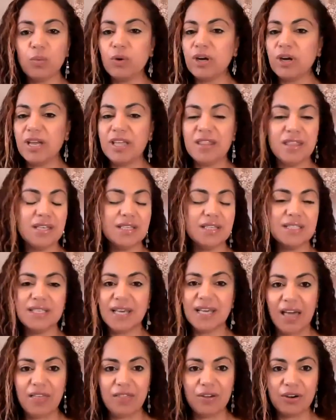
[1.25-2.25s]
We're in this
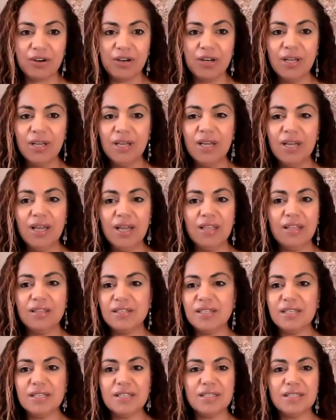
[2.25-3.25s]
together.
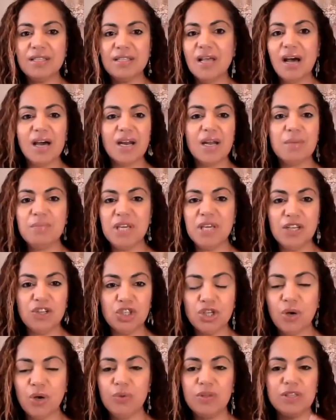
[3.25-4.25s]
This is not a me
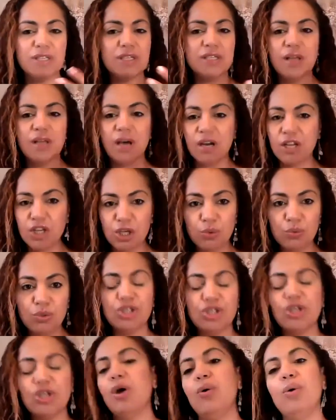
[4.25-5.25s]
show. This is not a you
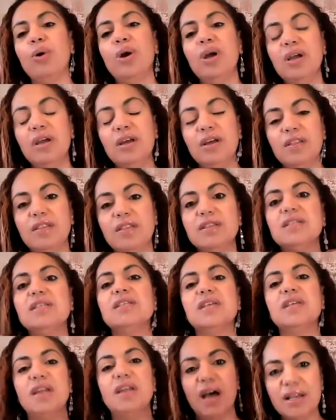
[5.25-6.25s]
show. This
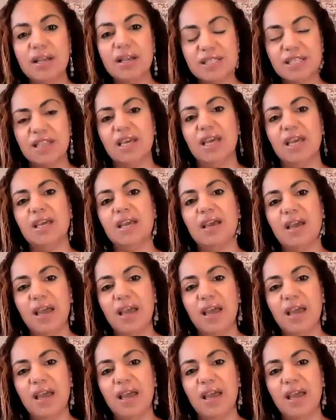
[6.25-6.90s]
is an us thing.